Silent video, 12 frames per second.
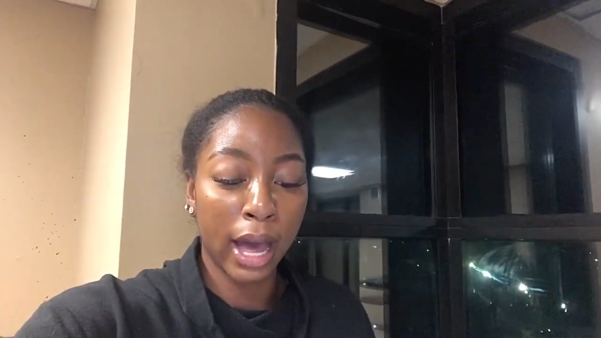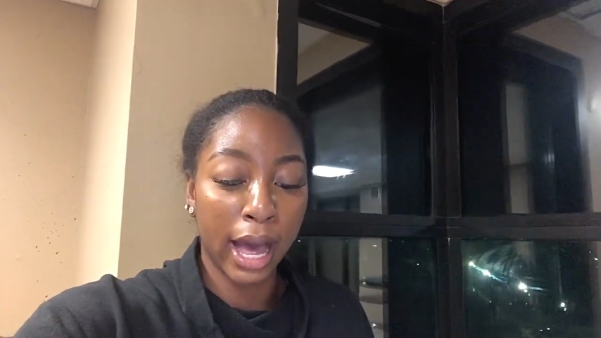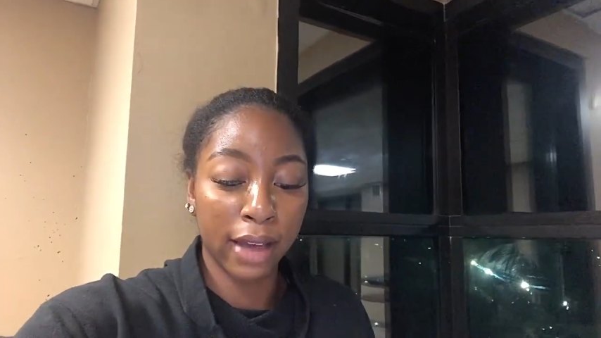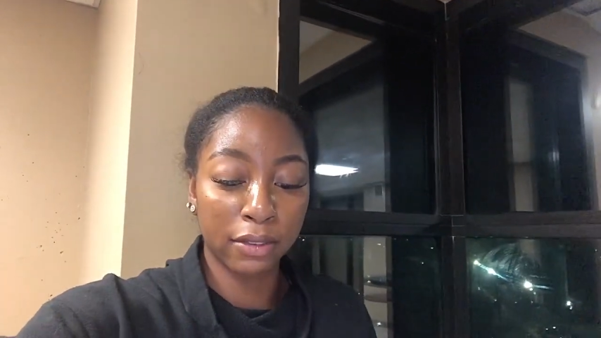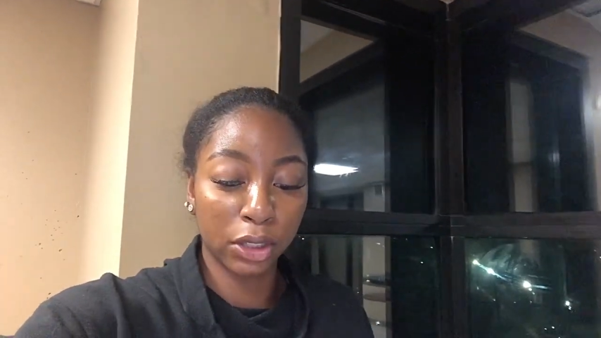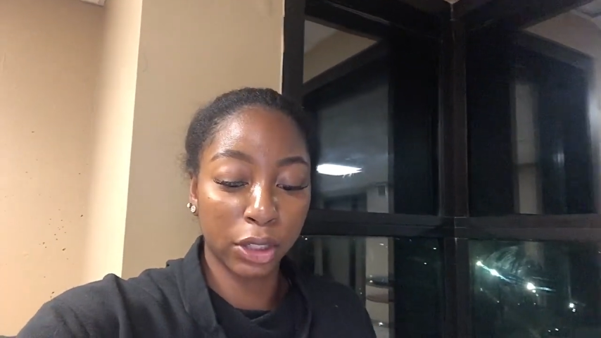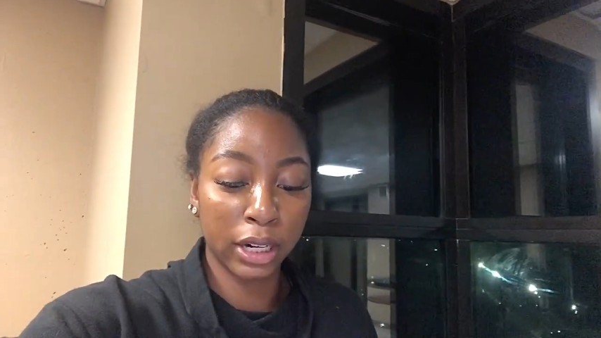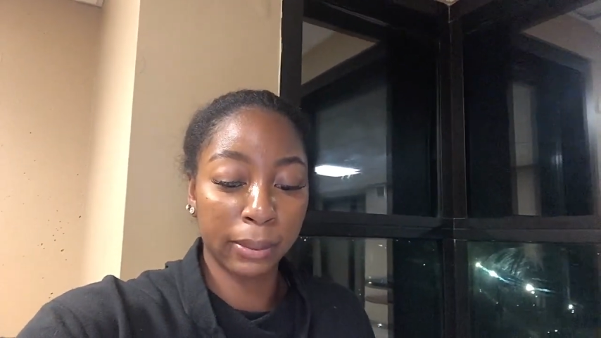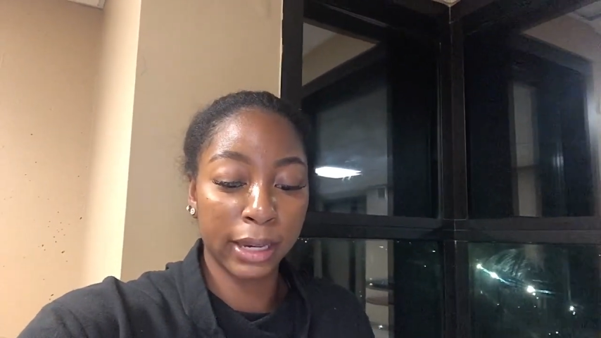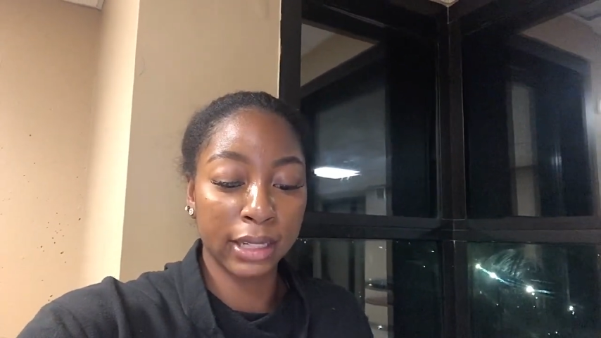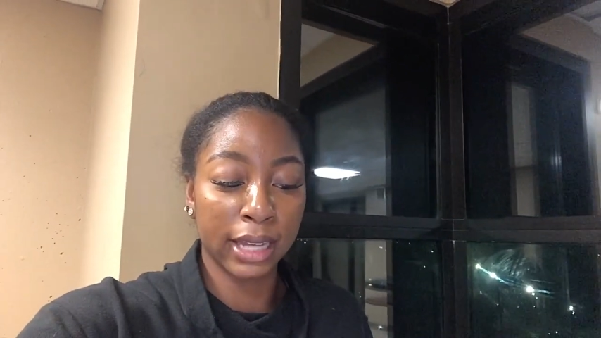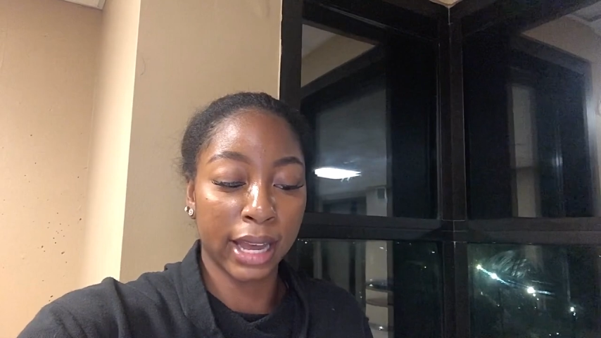I have to learn it
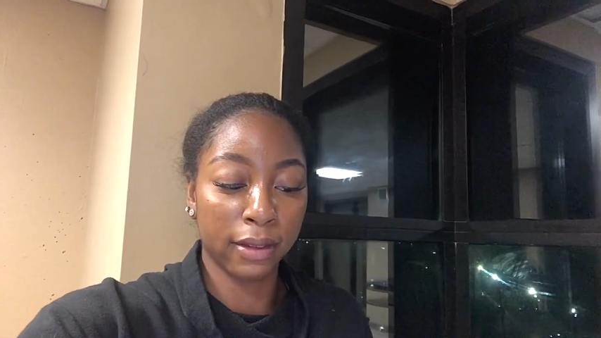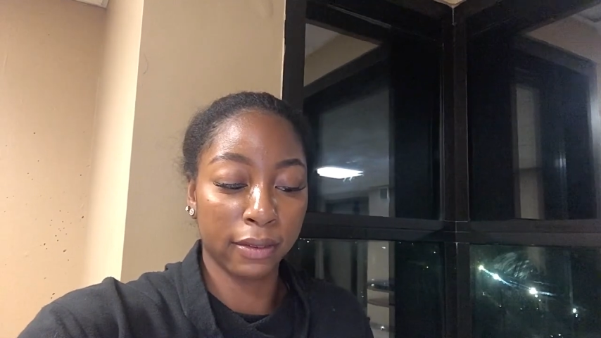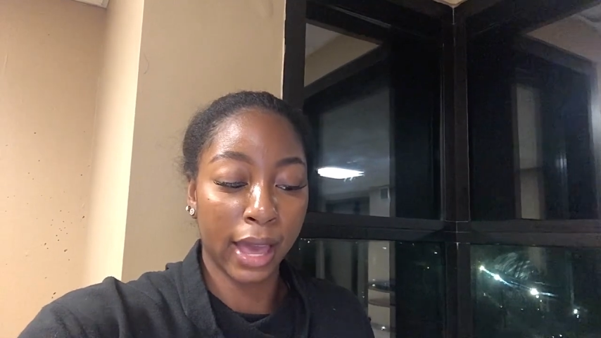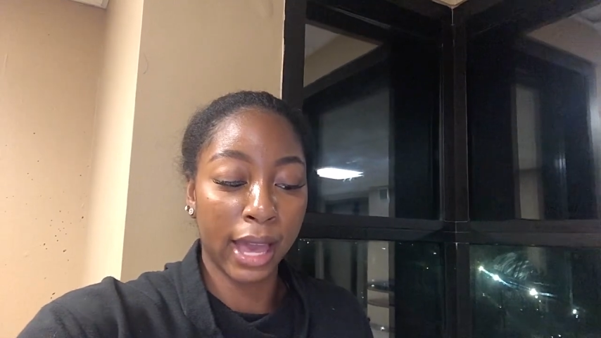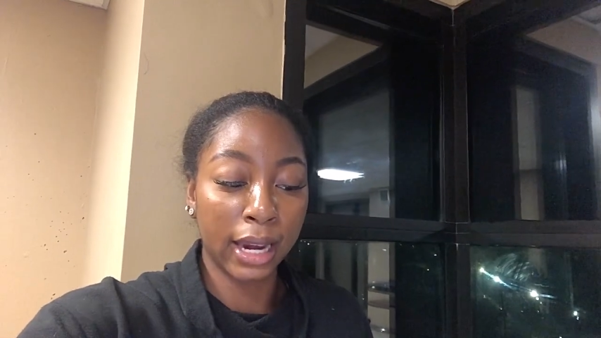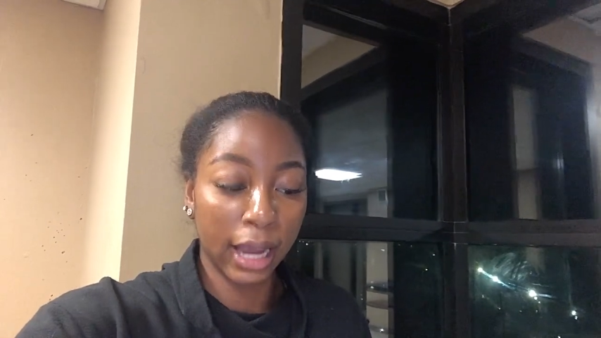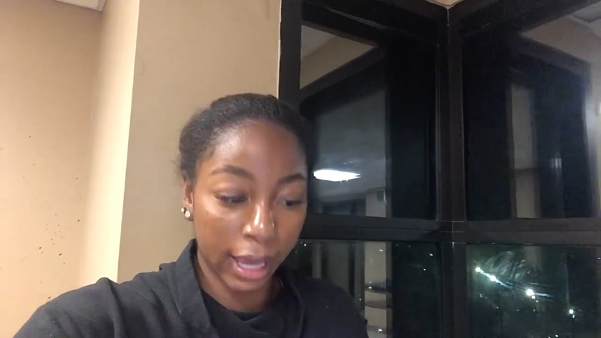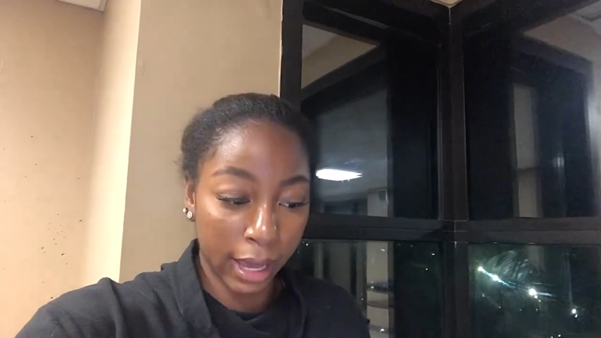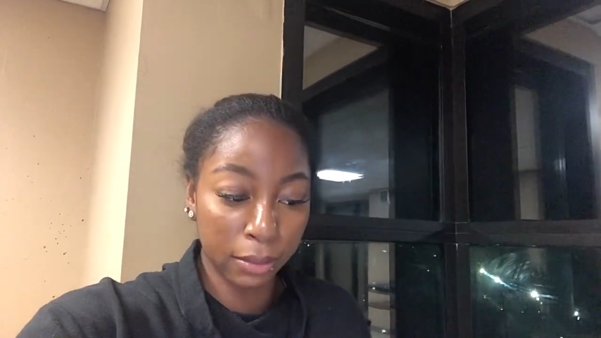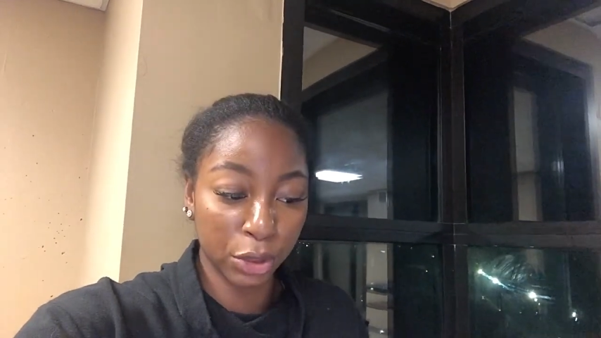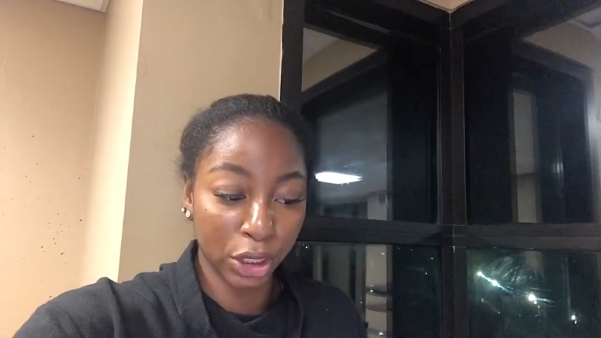because I have 8 a.m.